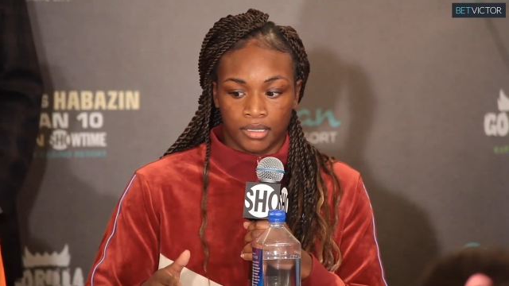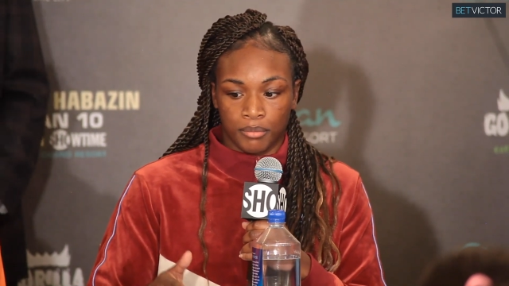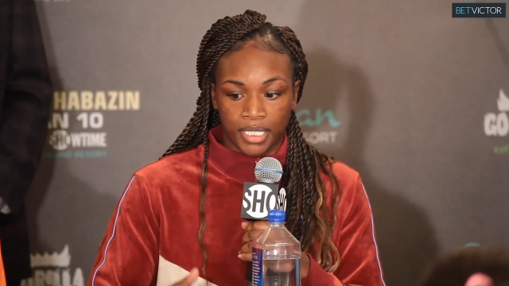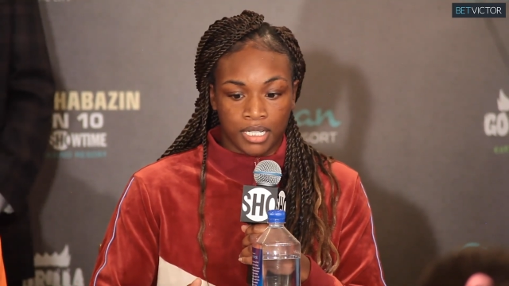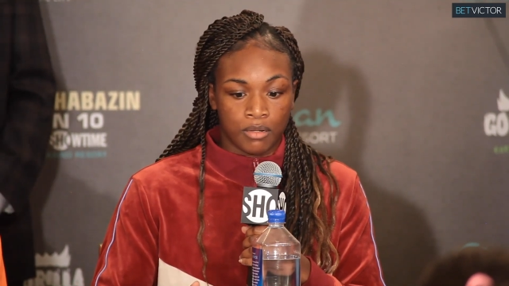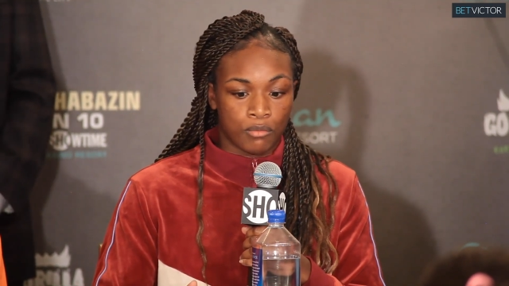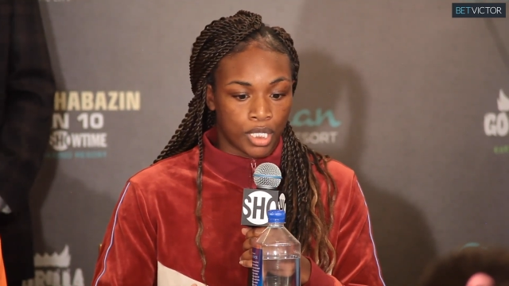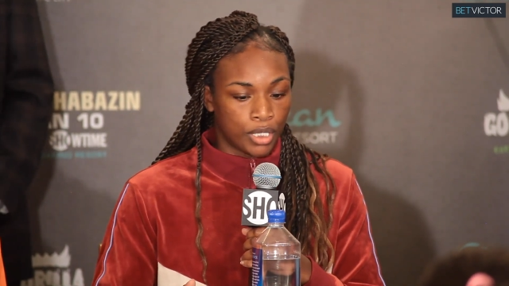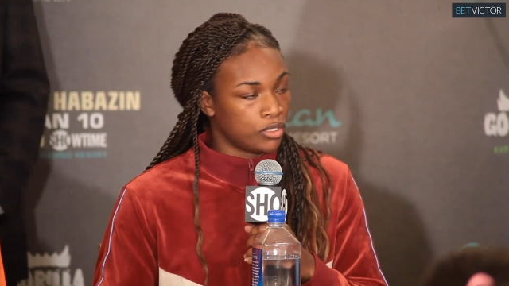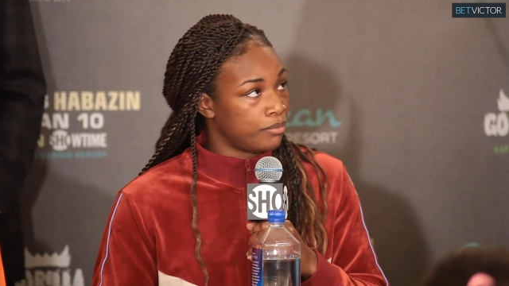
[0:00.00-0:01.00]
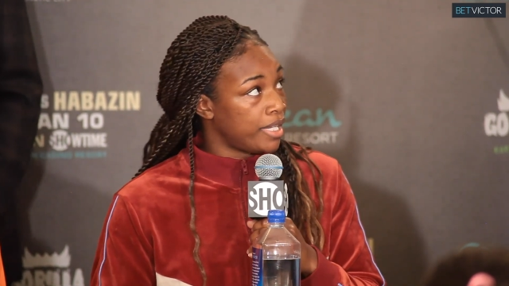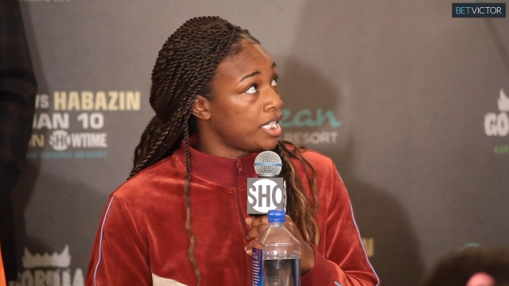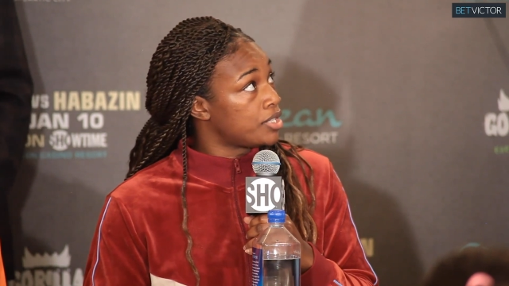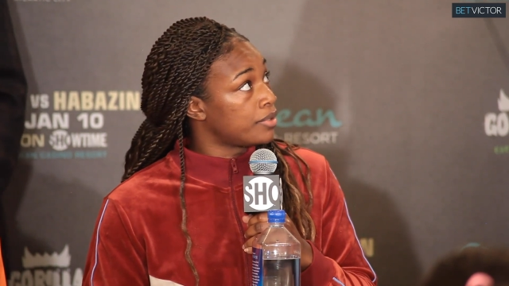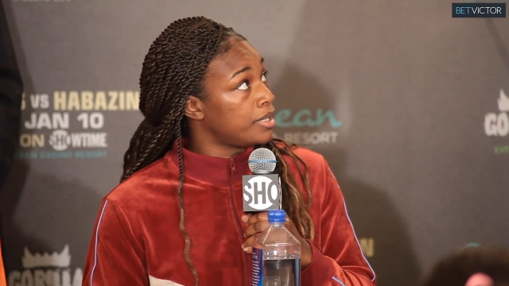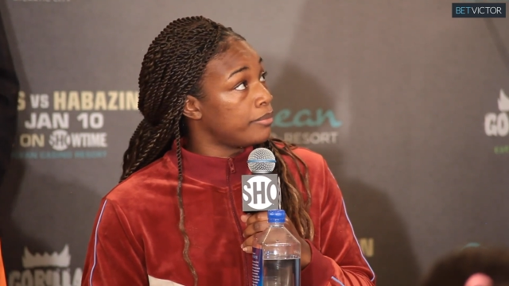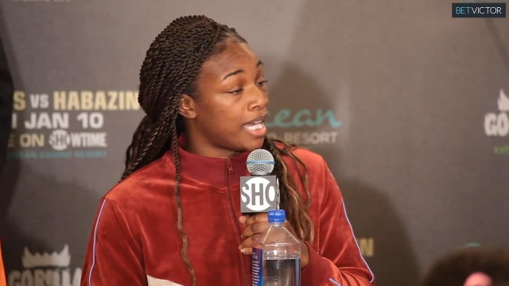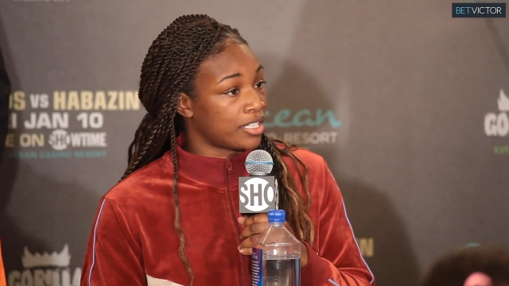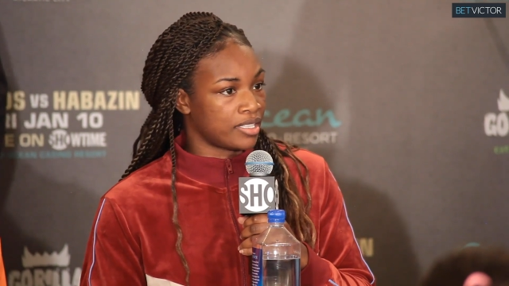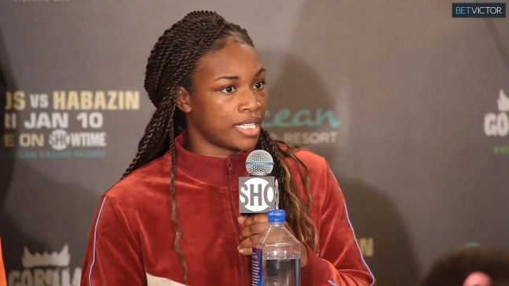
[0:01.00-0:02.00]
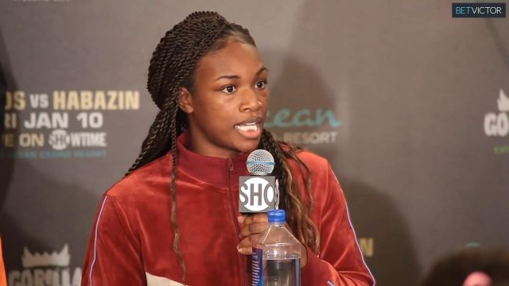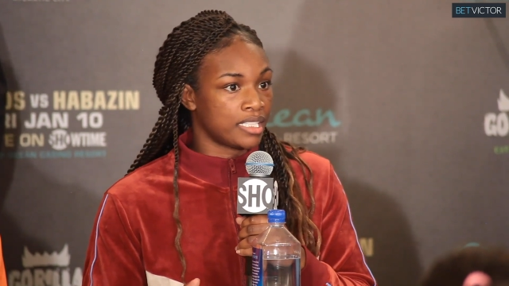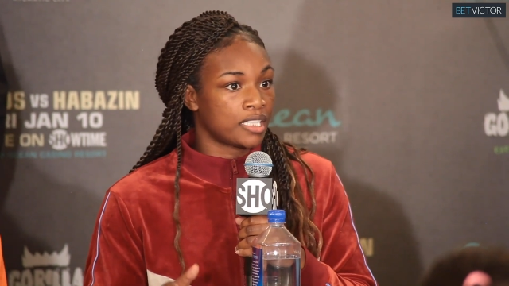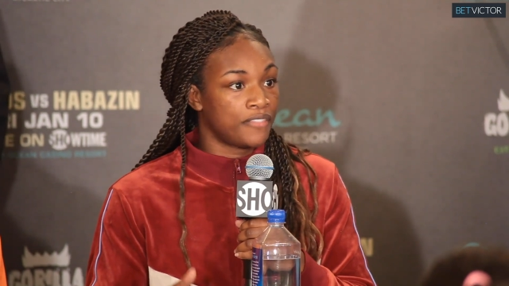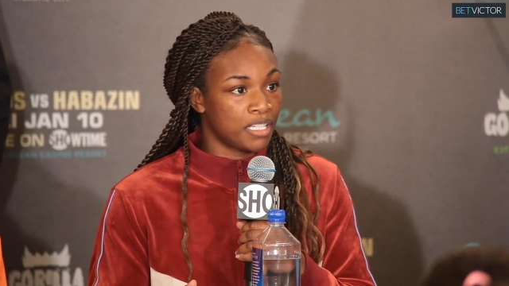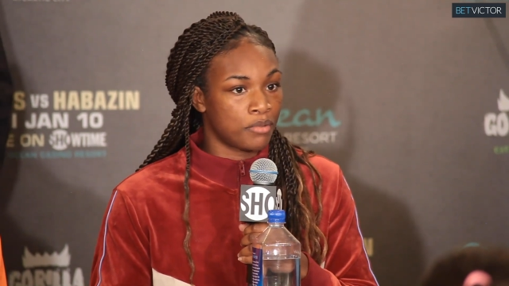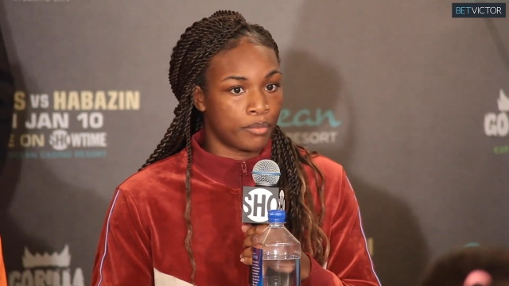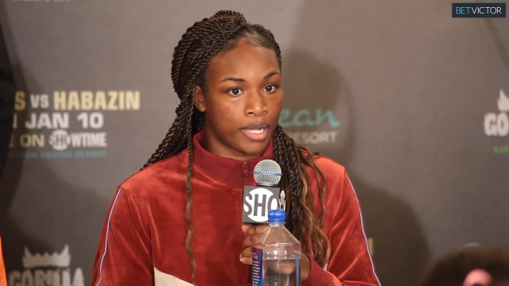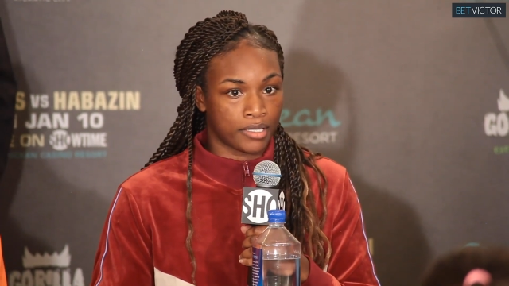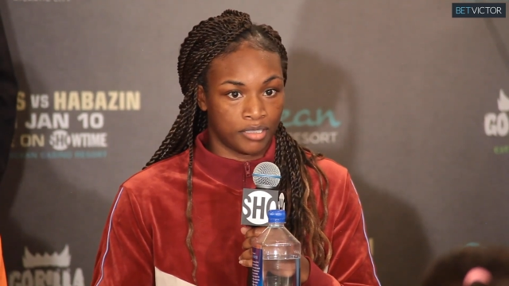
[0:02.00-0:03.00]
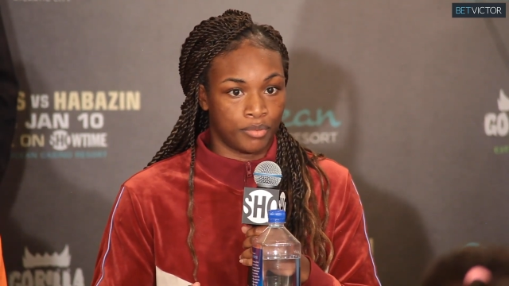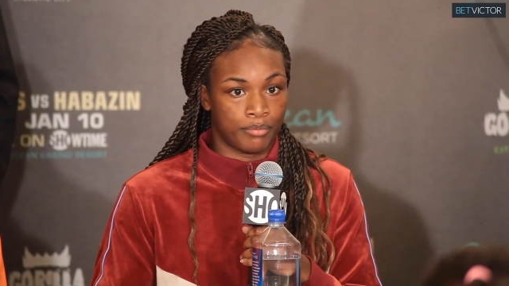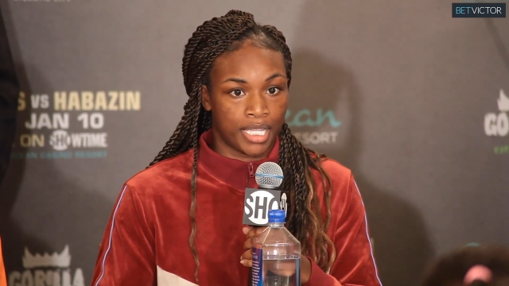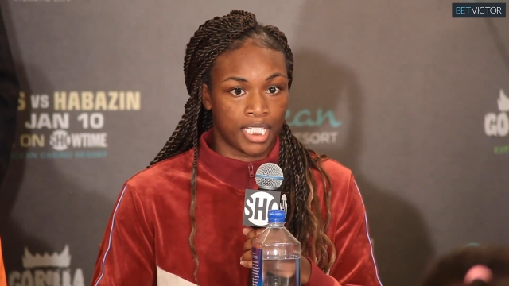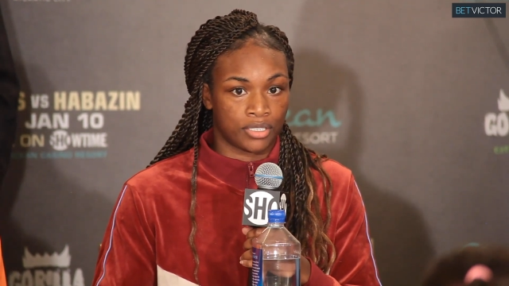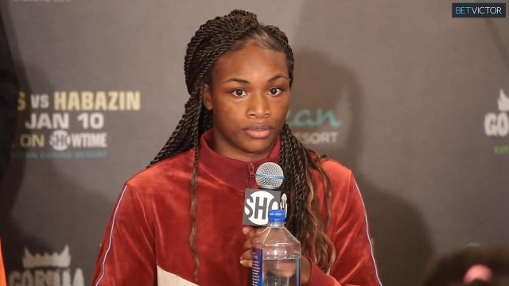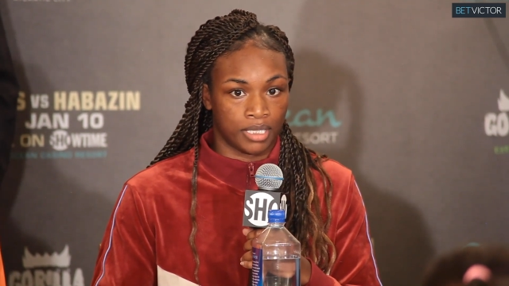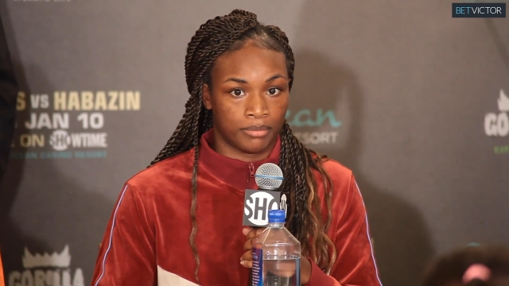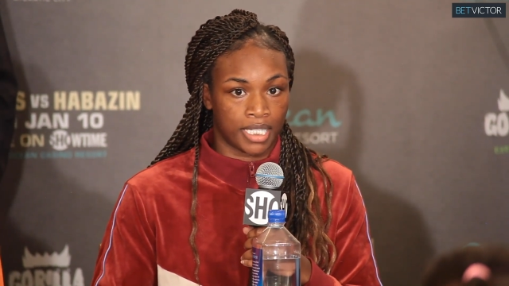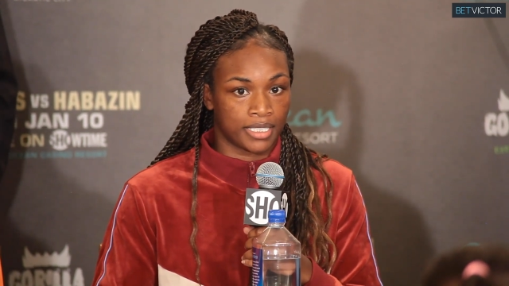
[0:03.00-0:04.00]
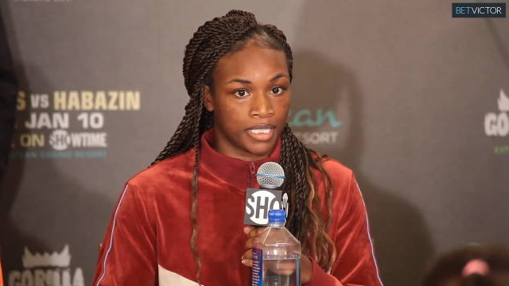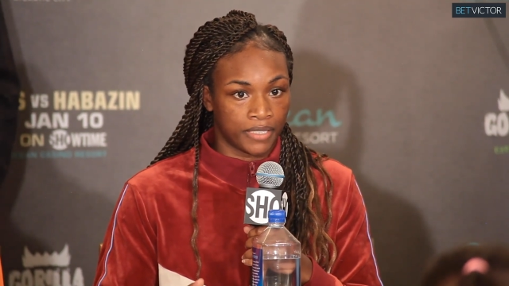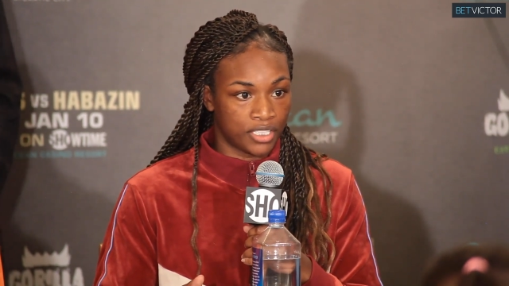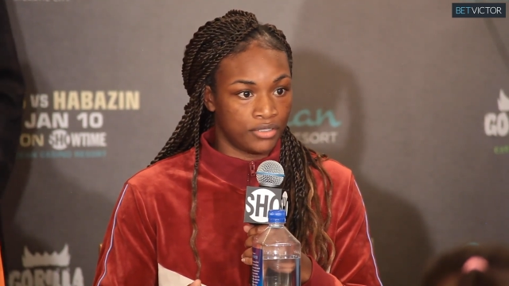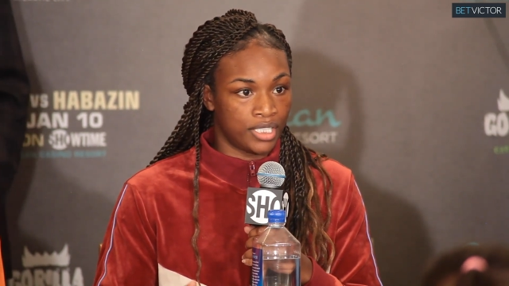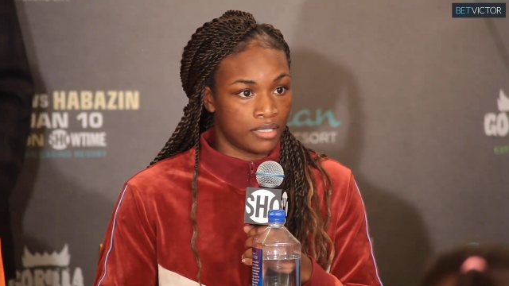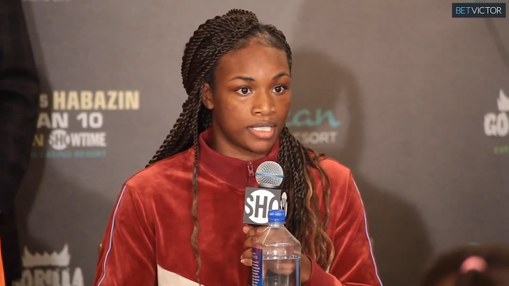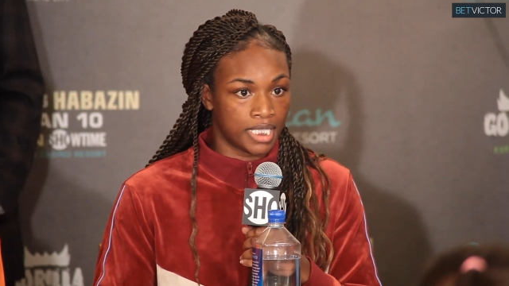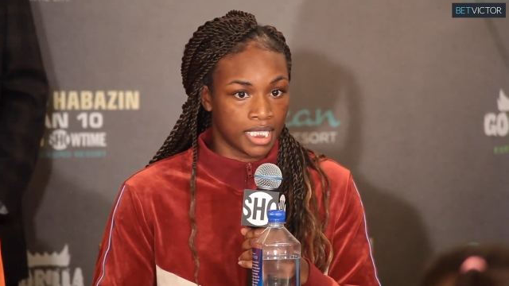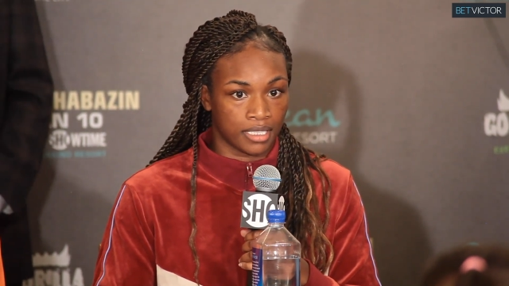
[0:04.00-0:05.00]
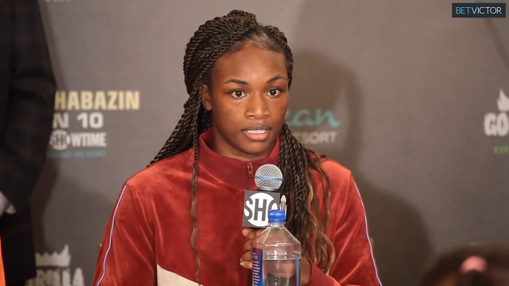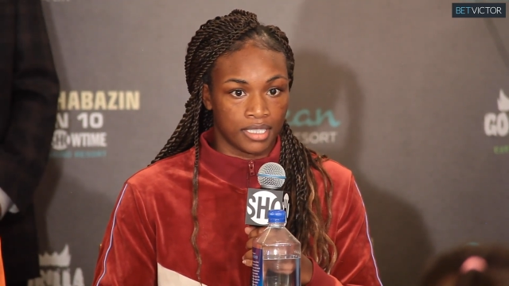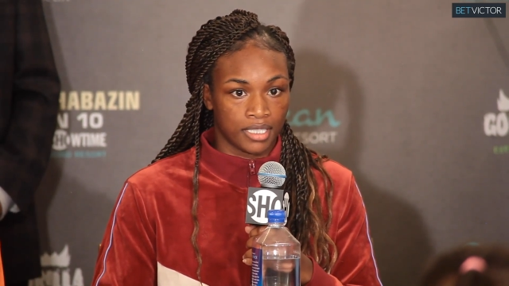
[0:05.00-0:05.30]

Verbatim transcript: become one of those mainstream boxers, not just female boxers, but mainstream, like stuff that you don't see.